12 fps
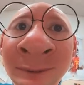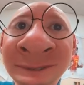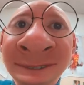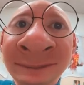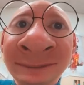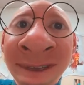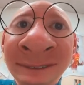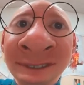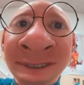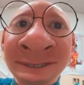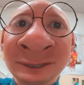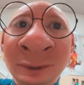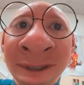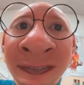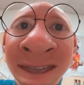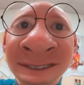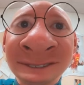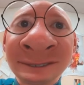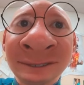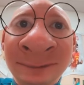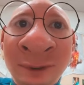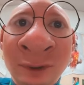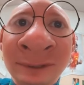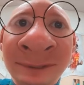the favor that Squint asked for
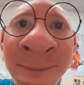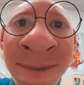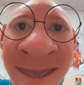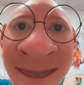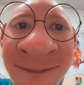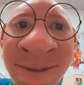from Gavin?